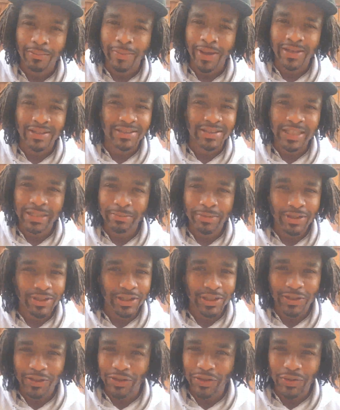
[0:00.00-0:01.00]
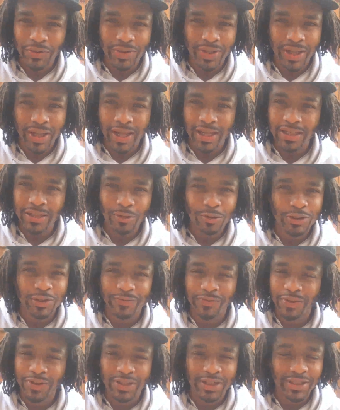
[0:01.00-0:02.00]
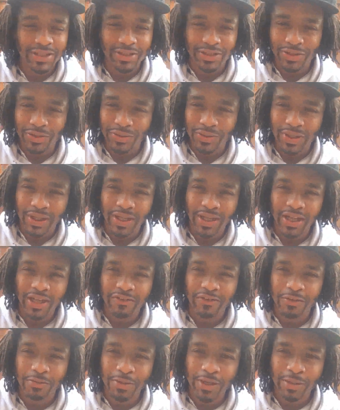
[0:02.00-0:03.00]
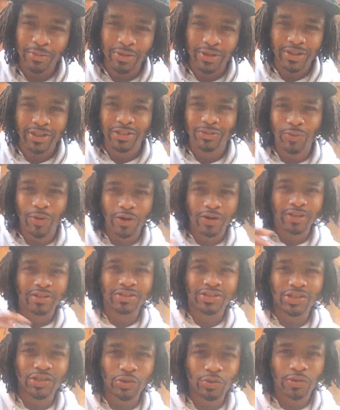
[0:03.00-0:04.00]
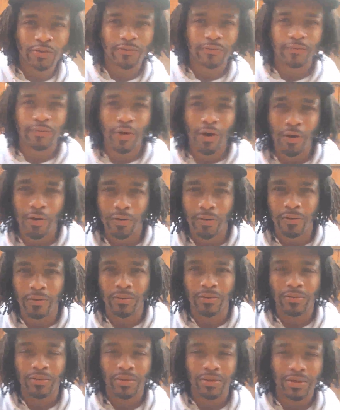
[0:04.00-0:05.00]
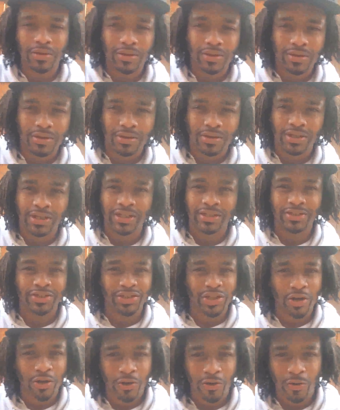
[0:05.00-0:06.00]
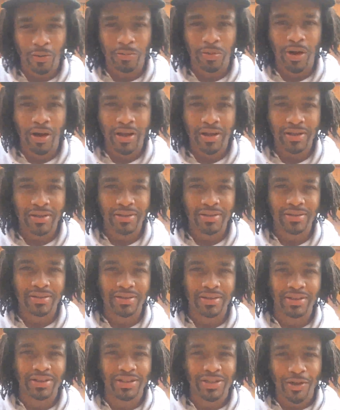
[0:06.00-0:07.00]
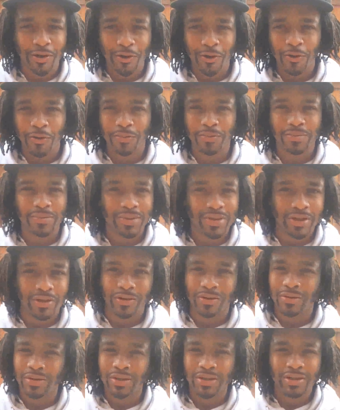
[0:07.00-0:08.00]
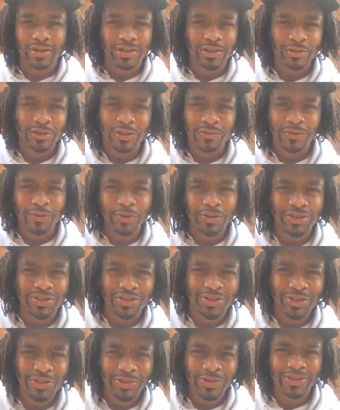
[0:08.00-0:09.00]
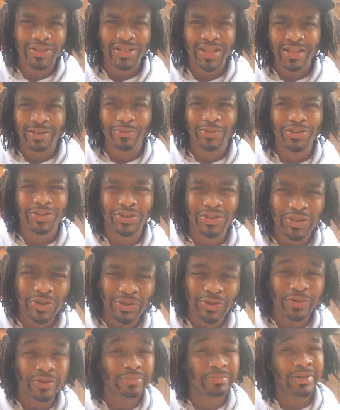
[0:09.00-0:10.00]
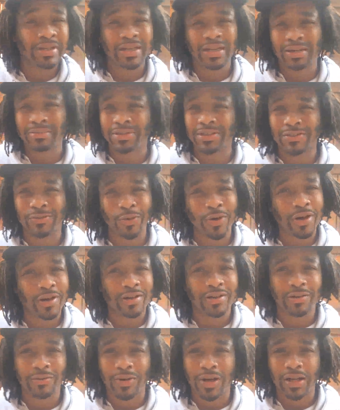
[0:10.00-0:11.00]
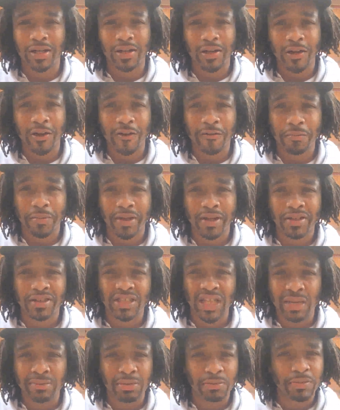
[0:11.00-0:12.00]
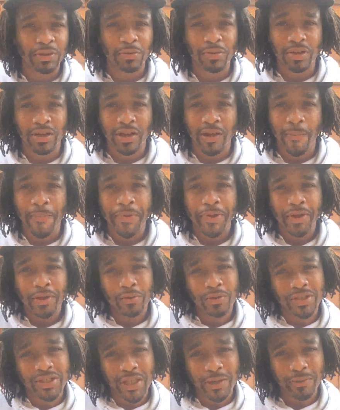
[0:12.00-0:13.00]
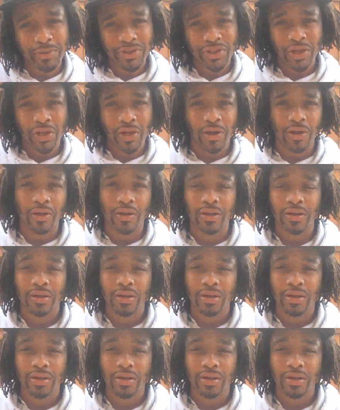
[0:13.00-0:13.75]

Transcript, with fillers: Mastema didn't do that. Lucifer didn't do that. Remember, he's walking to and fro in Job, right? In Job, you know, Lucifer, what you doing? Satan, what you doing, man? I'm just walking around the earth, man, jamming people up. What's up with y'all?